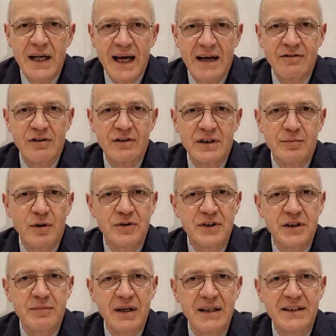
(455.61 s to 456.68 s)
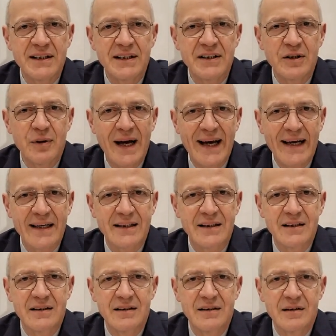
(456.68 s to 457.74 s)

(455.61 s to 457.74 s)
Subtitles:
have a responsibility to act,